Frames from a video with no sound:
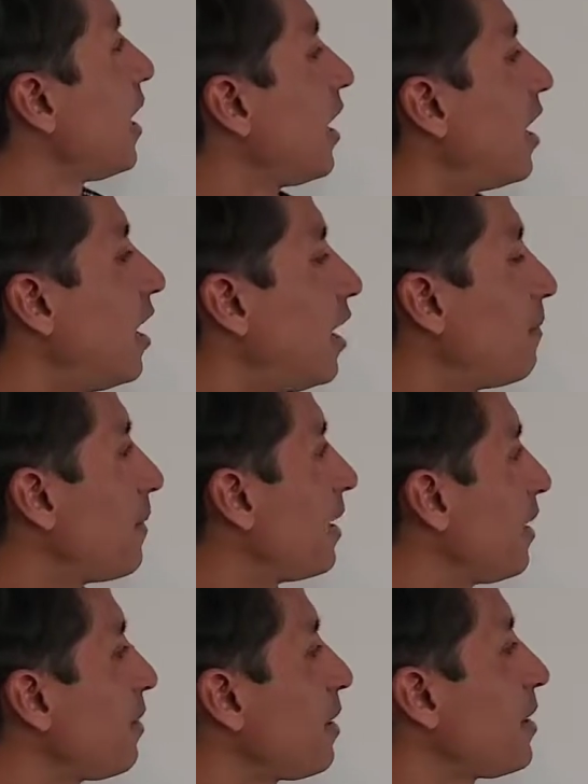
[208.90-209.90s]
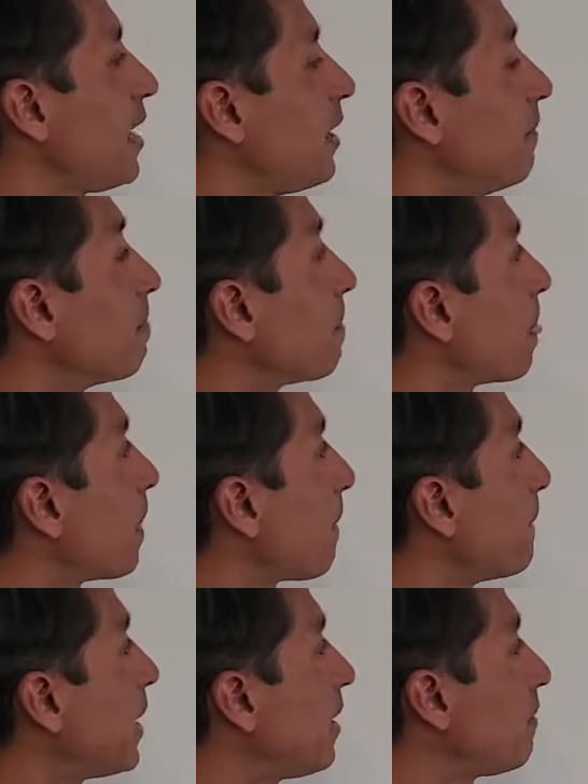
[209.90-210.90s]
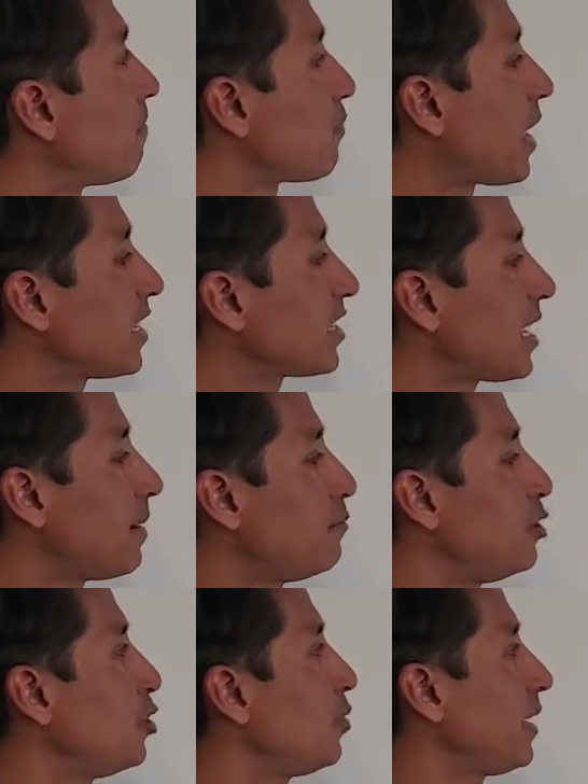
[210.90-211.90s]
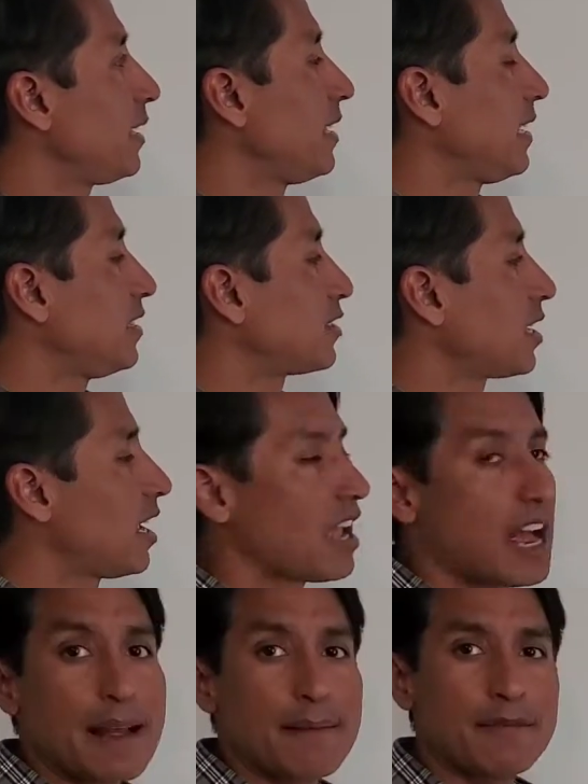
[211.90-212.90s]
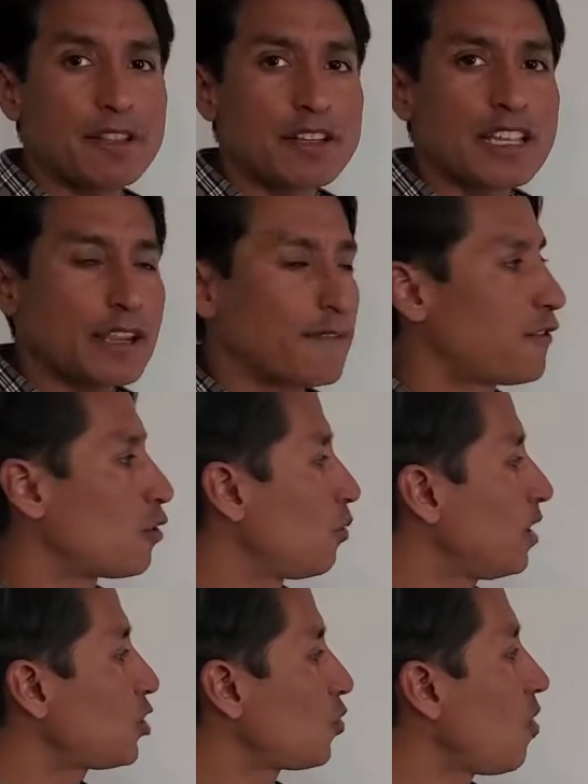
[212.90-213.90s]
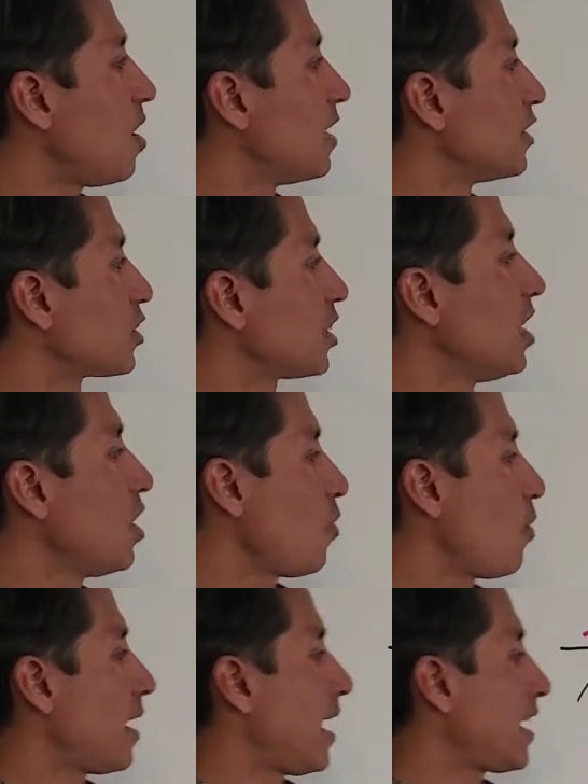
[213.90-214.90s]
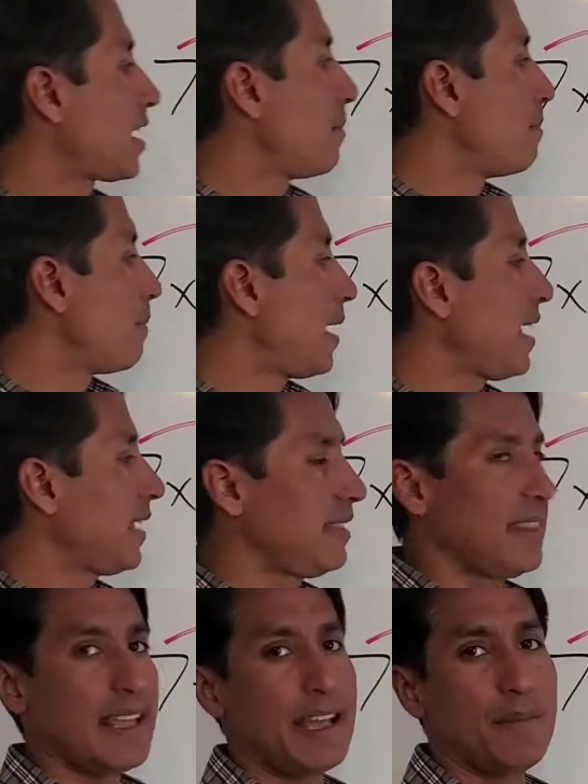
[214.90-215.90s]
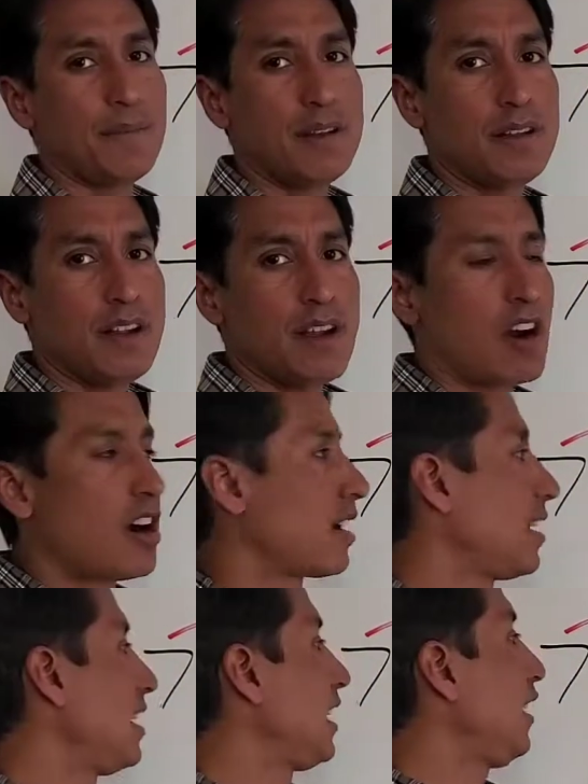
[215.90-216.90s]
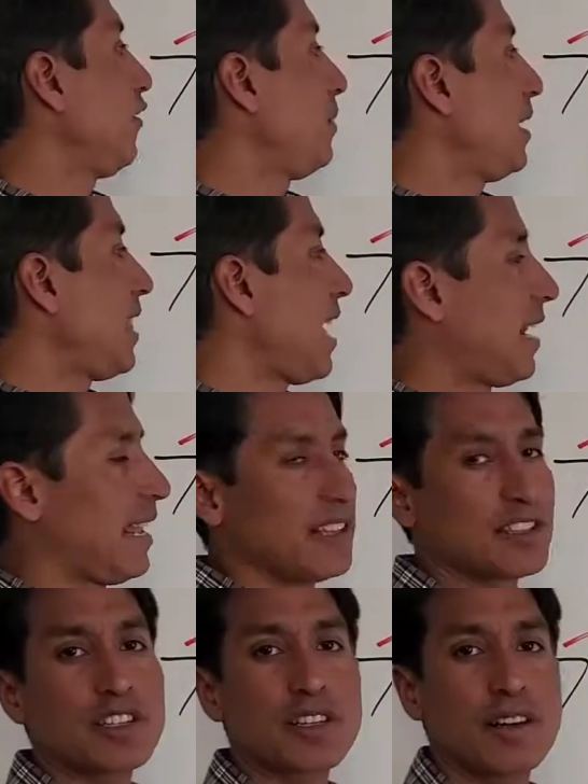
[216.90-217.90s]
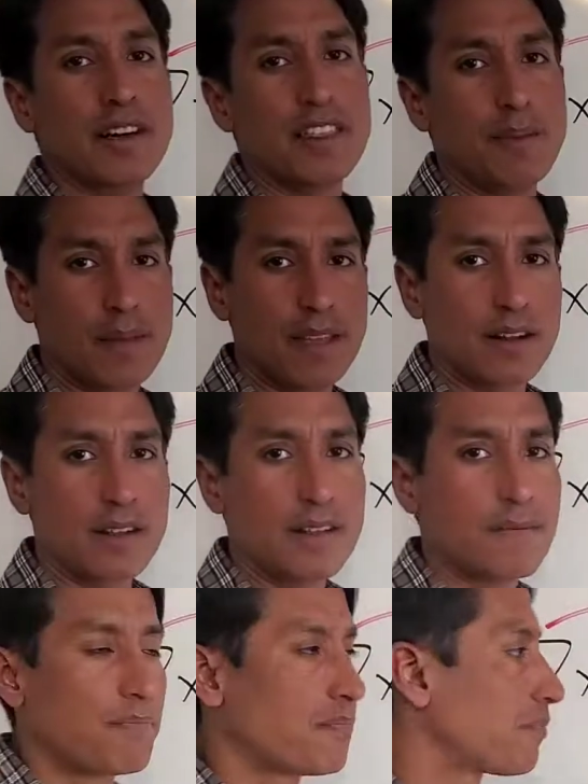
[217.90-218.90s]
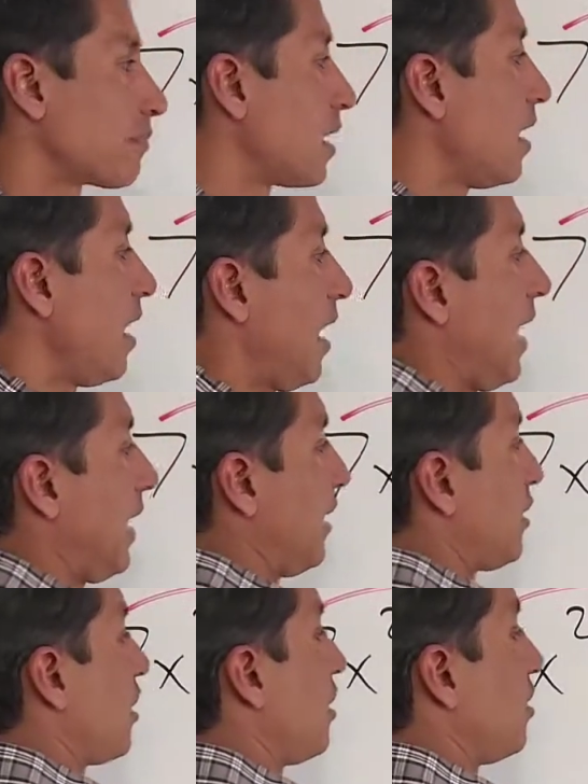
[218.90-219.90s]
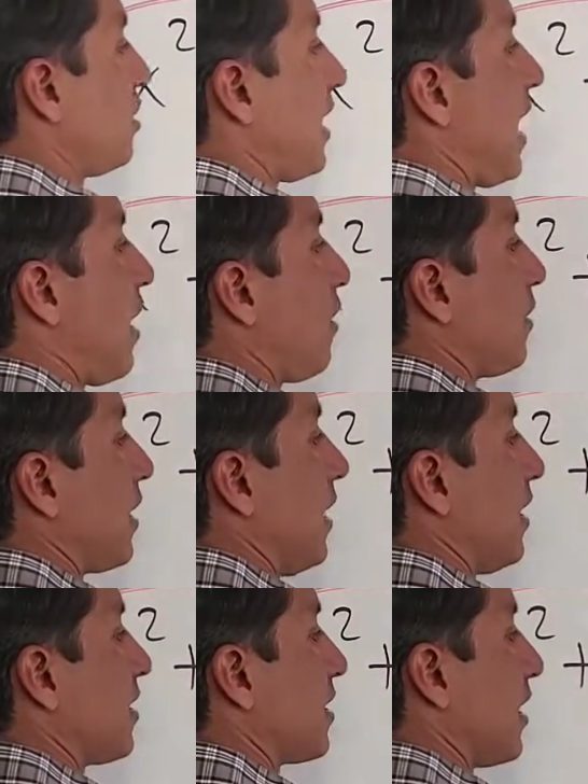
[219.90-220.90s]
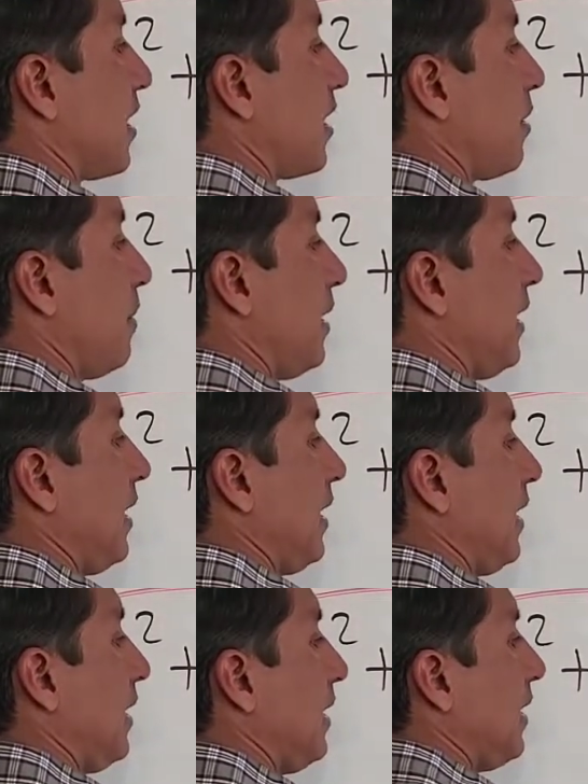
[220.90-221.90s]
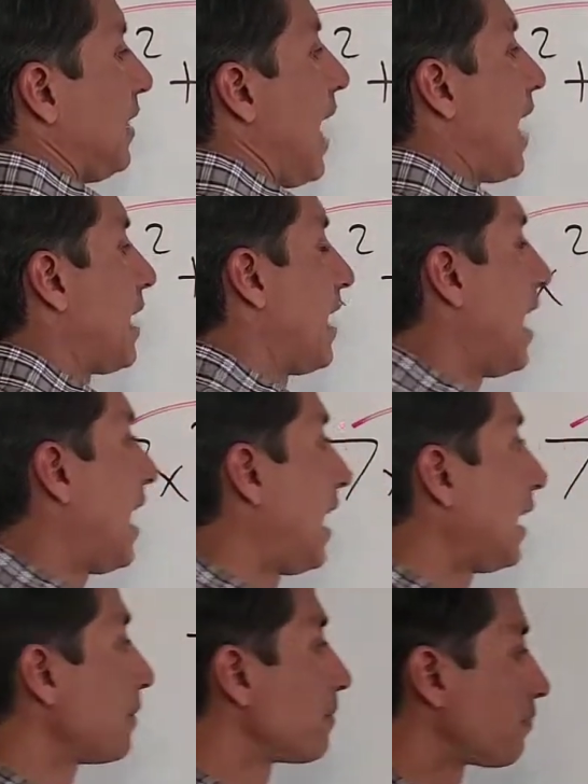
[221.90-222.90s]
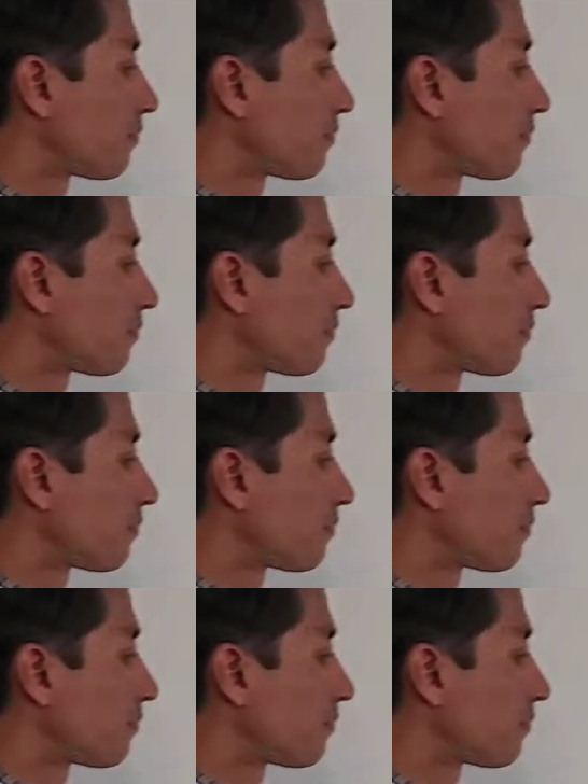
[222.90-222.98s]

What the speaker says: That might be it. But as I'm doing these, I'm looking for which ones, when I combine them, are going to give me that answer in the middle. And it turns out it's going to be that guy.